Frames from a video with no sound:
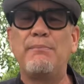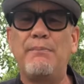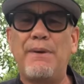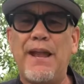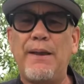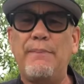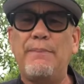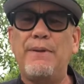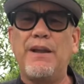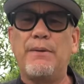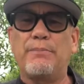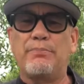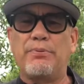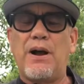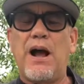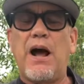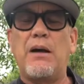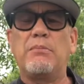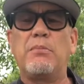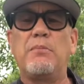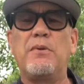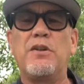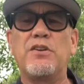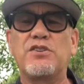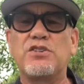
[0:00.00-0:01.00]
may be a
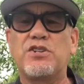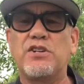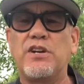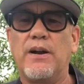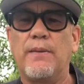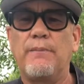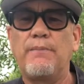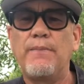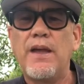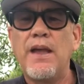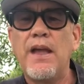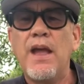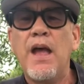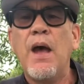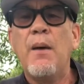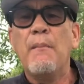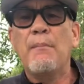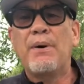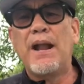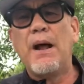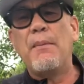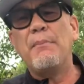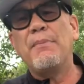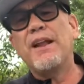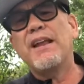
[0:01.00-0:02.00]
problem this year.
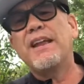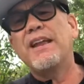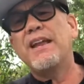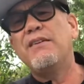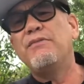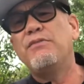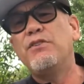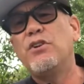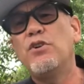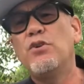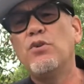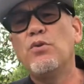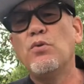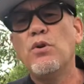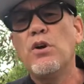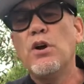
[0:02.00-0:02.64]
But I'm going to give you